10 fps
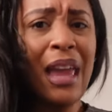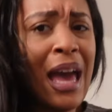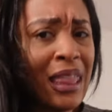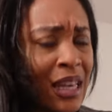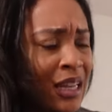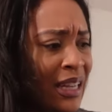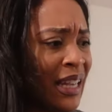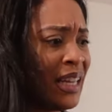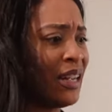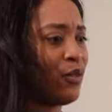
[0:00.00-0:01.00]
think
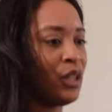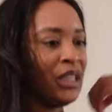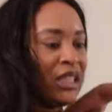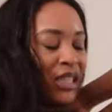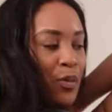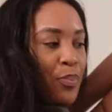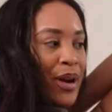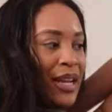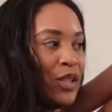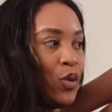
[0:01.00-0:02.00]
again, it really just
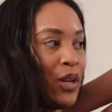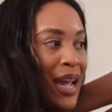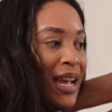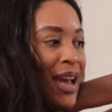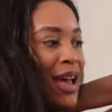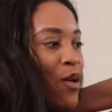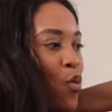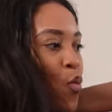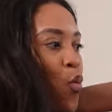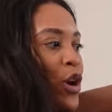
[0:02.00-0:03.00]
depends on like
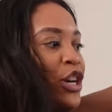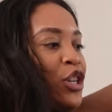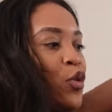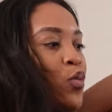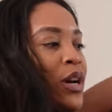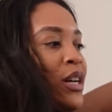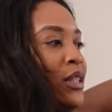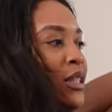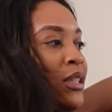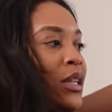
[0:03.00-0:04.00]
where you're
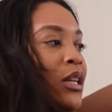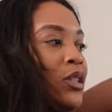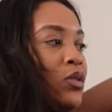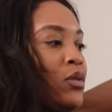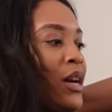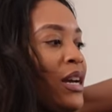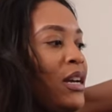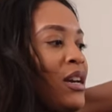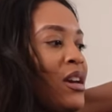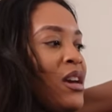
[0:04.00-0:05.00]
wearing these things to.
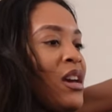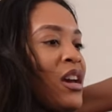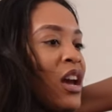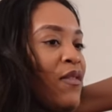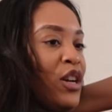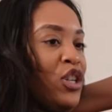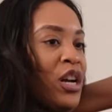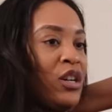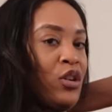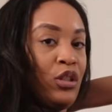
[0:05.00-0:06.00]
Like if you're
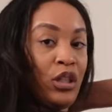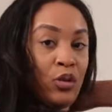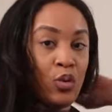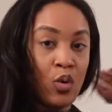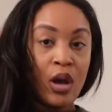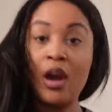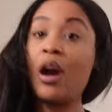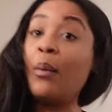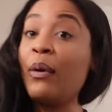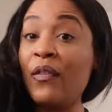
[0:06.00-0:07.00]
trying to go to
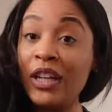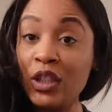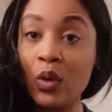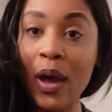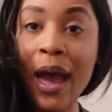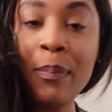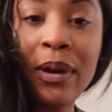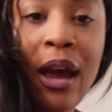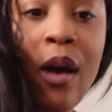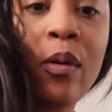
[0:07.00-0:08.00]
a professional
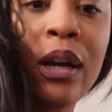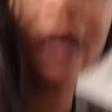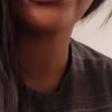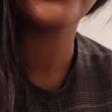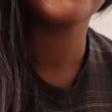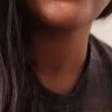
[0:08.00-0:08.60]
happy hour, like